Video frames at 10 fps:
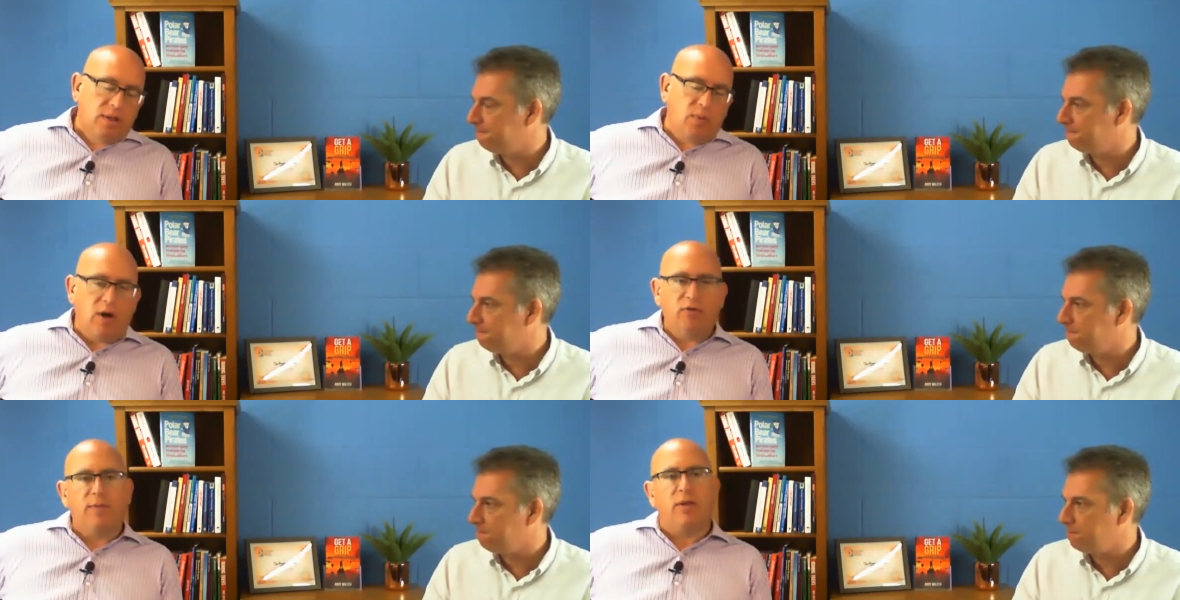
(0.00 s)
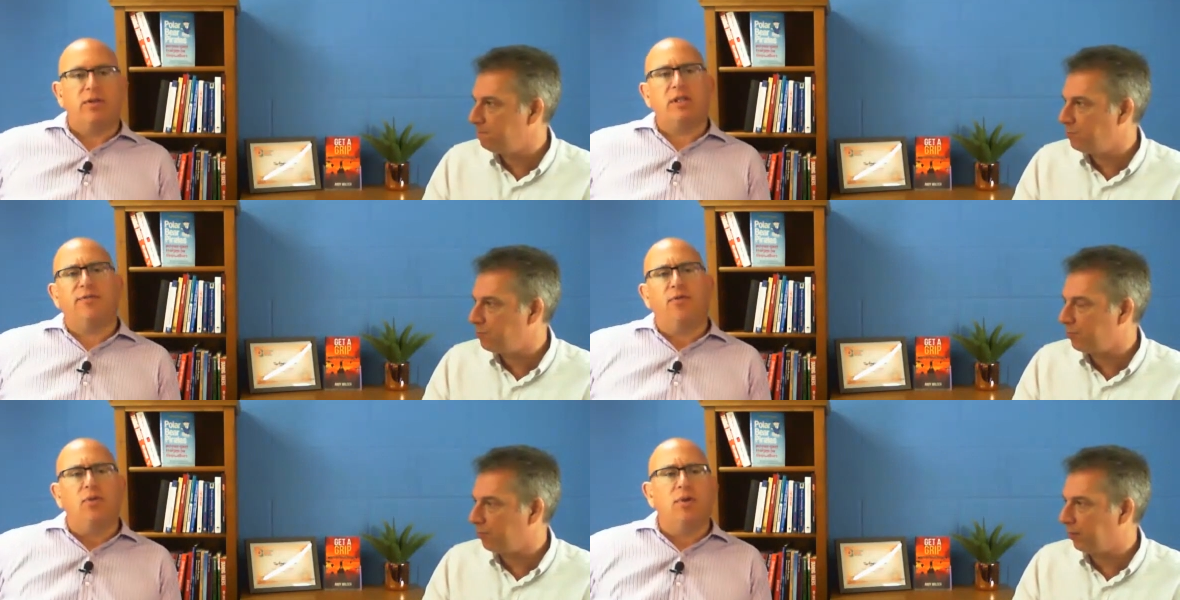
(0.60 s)
Speaker 1: 12 months, it's
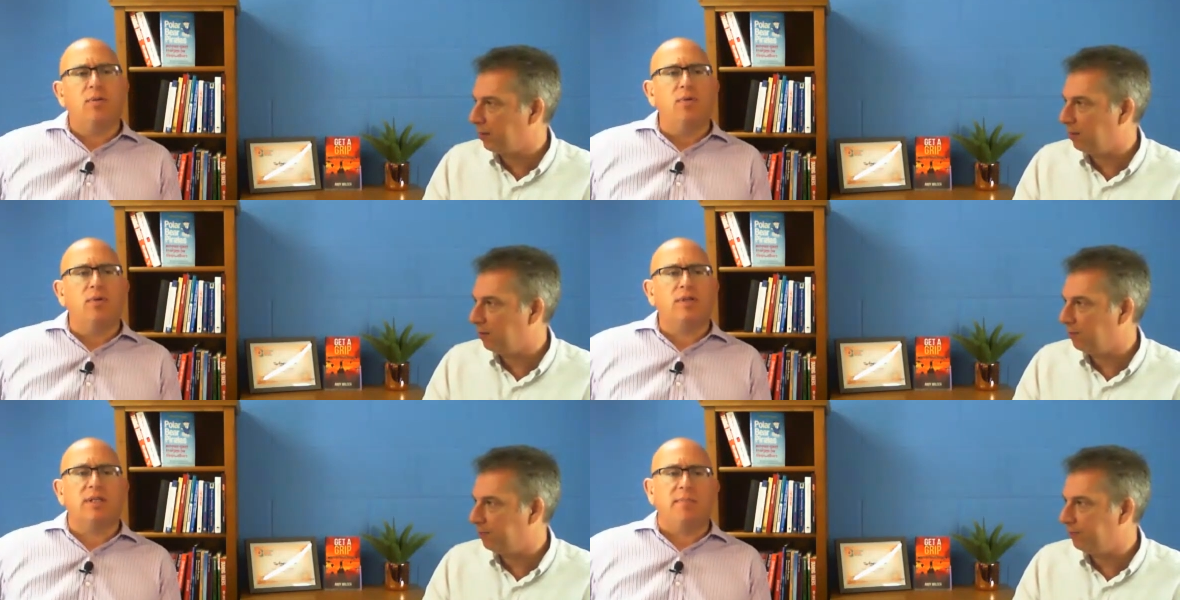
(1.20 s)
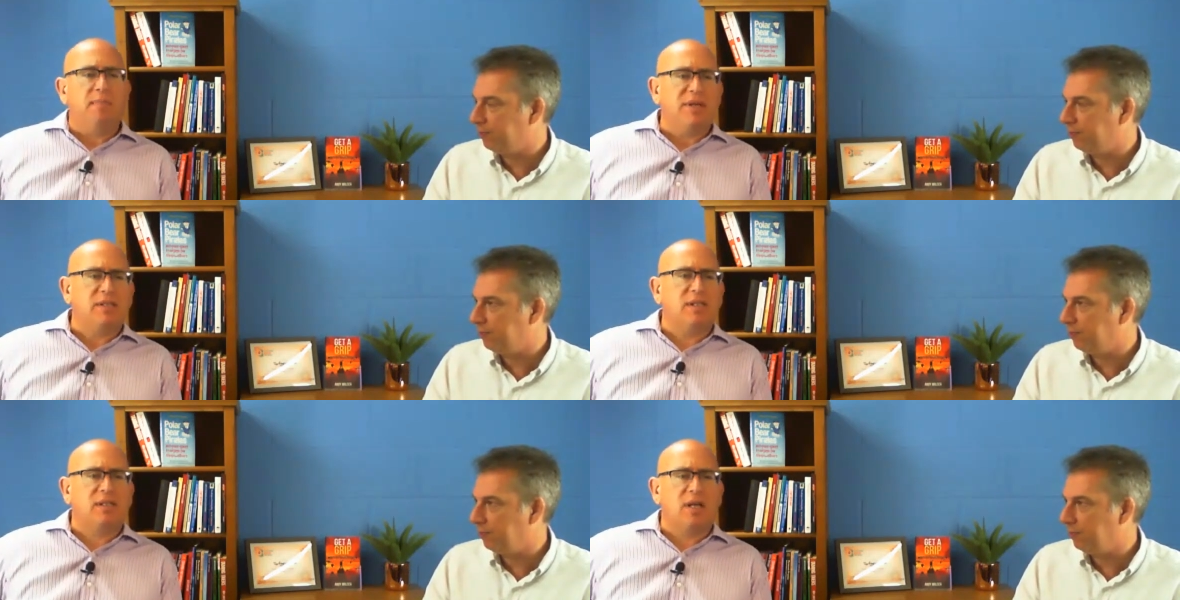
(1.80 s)
four quarters. In
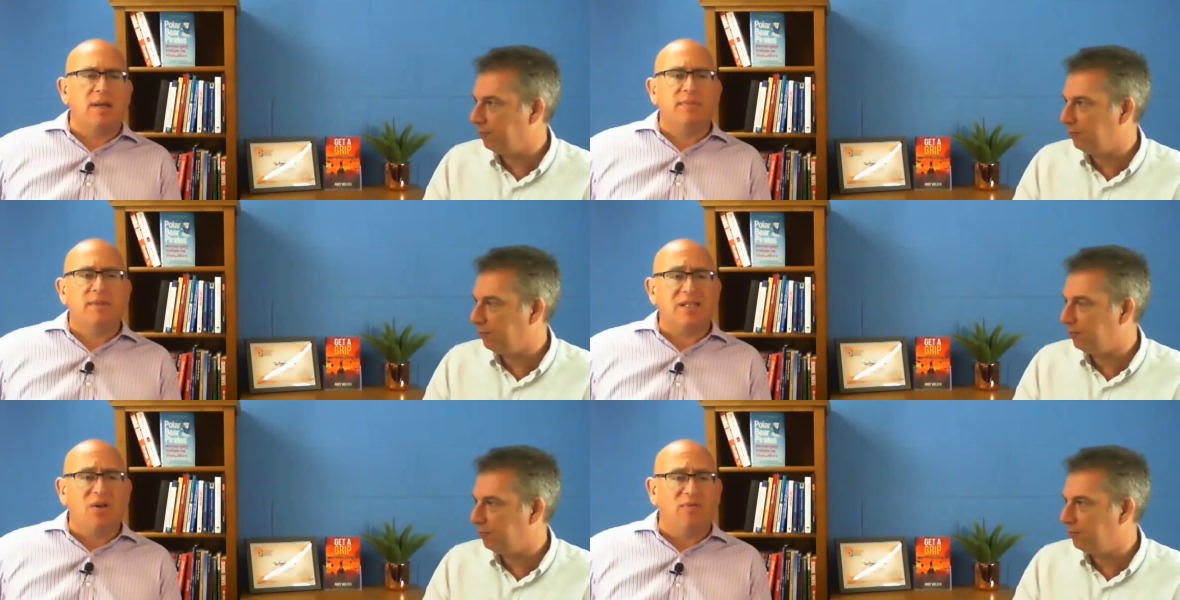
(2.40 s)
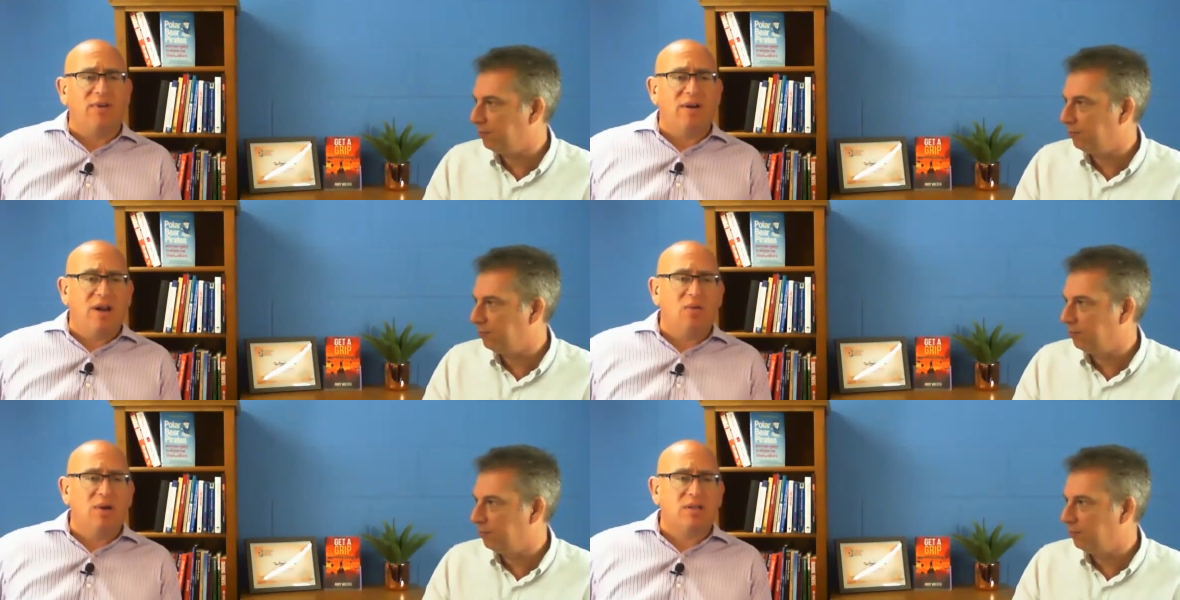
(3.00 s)
business terms, it's not very
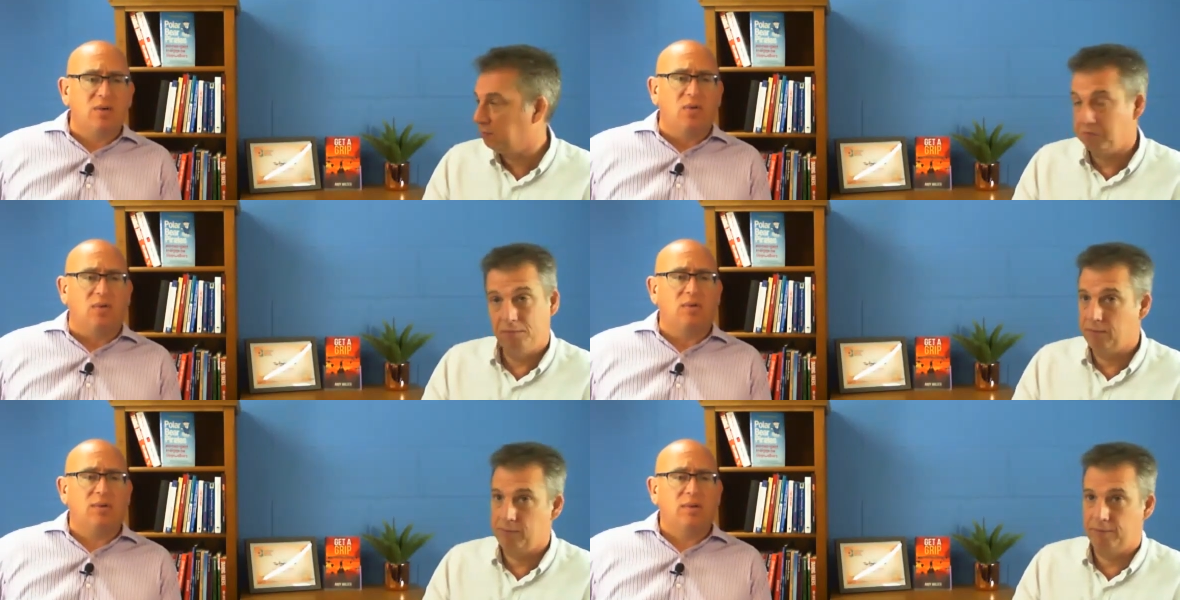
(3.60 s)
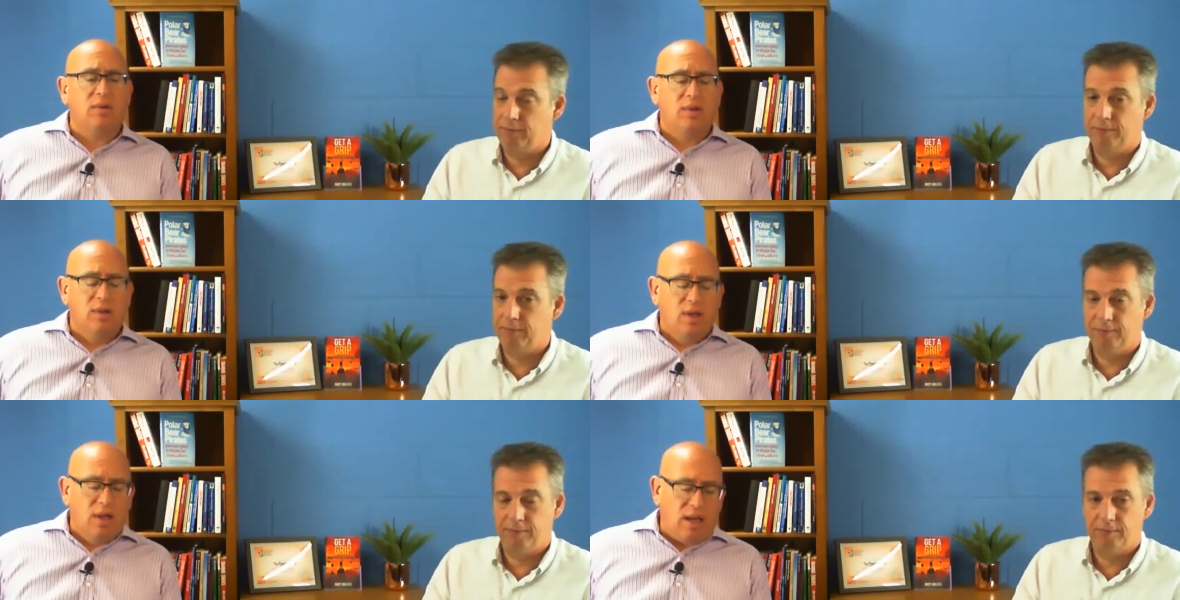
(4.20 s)
long at all.
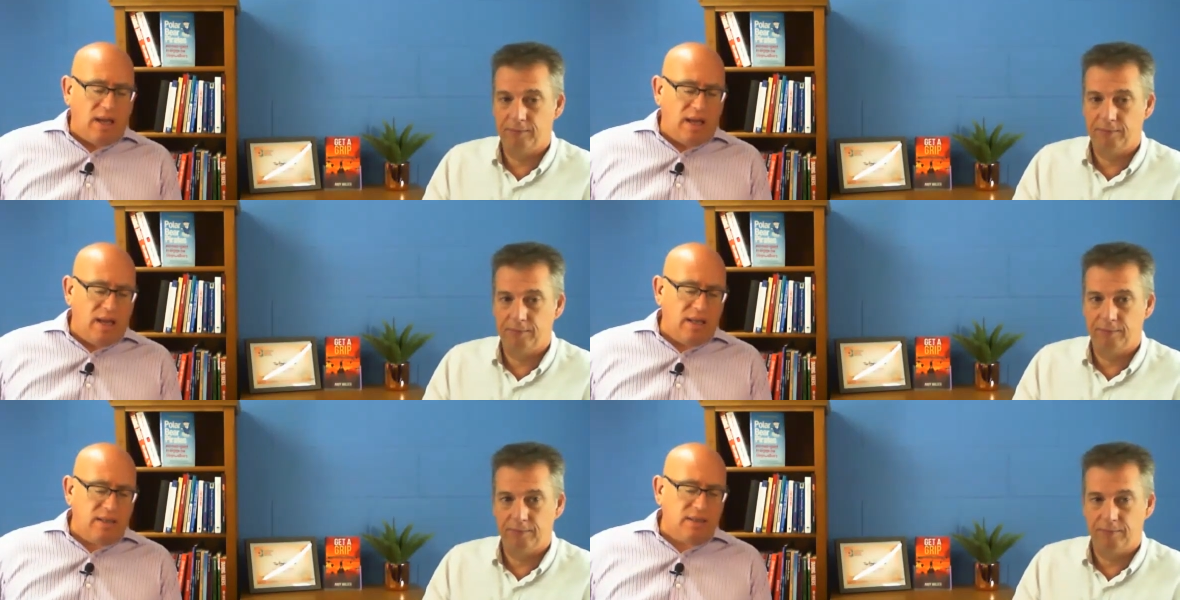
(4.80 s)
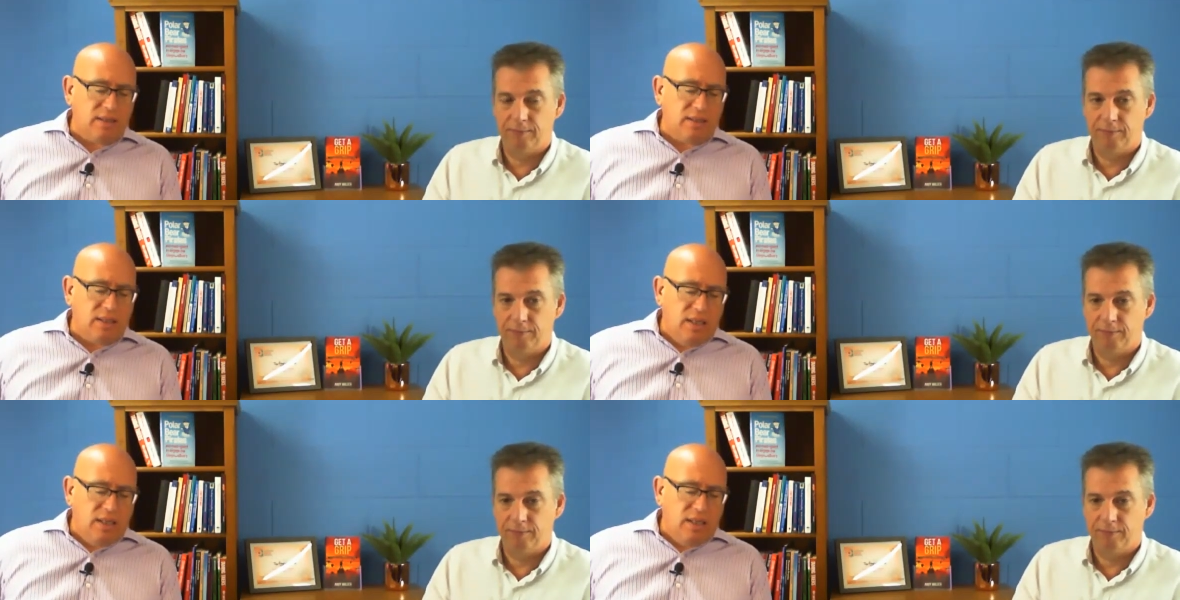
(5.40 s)
And